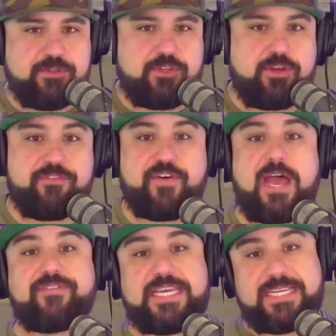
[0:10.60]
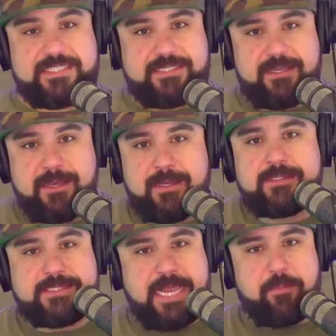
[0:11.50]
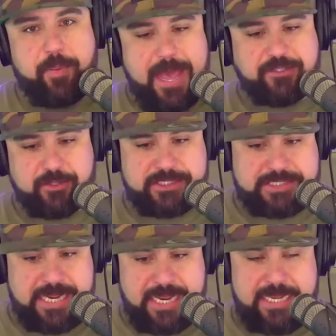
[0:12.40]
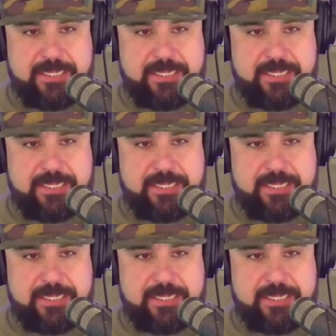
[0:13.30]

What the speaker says: 35. It is St. Patrick's Day.